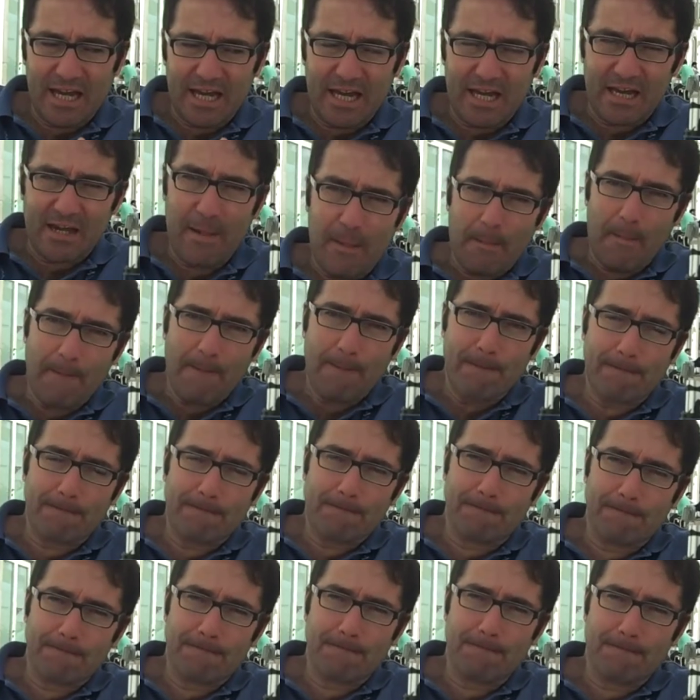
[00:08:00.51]
you sell this? What
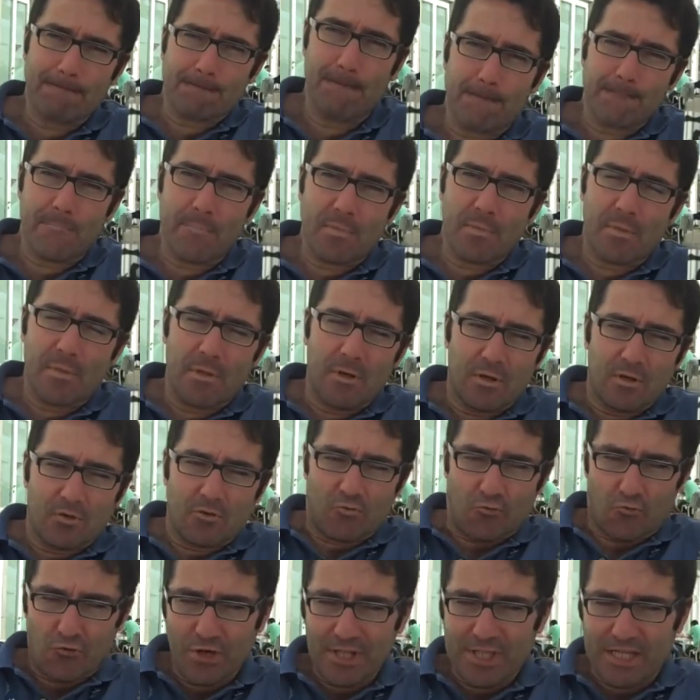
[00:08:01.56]
is the
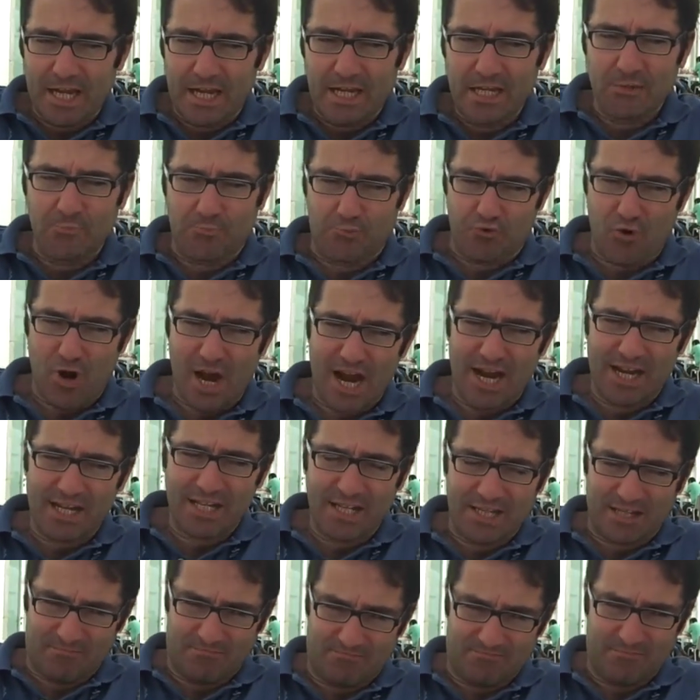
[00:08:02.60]
price in the shops? Retail
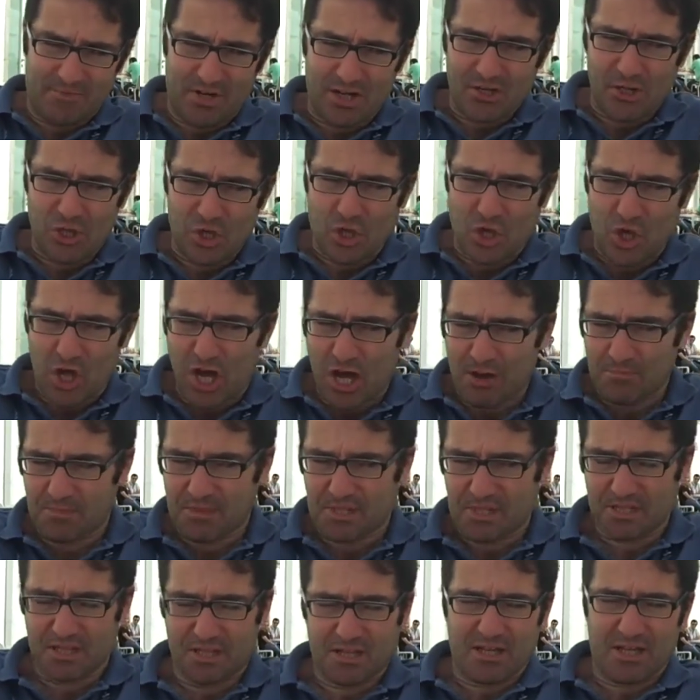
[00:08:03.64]
price on the
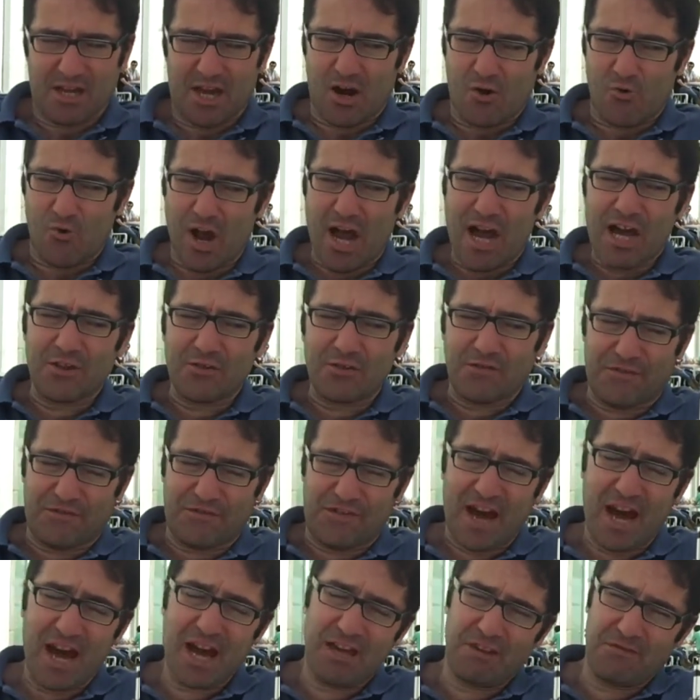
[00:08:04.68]
shops around
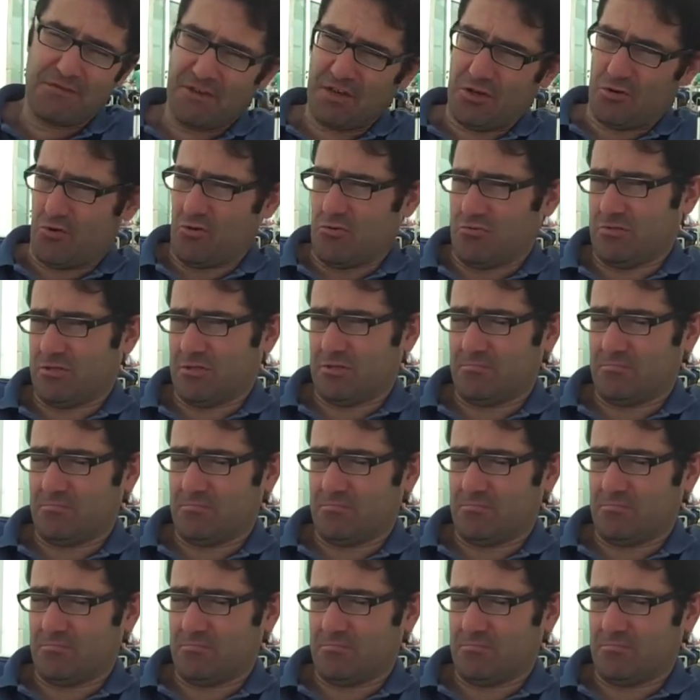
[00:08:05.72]
5 euros.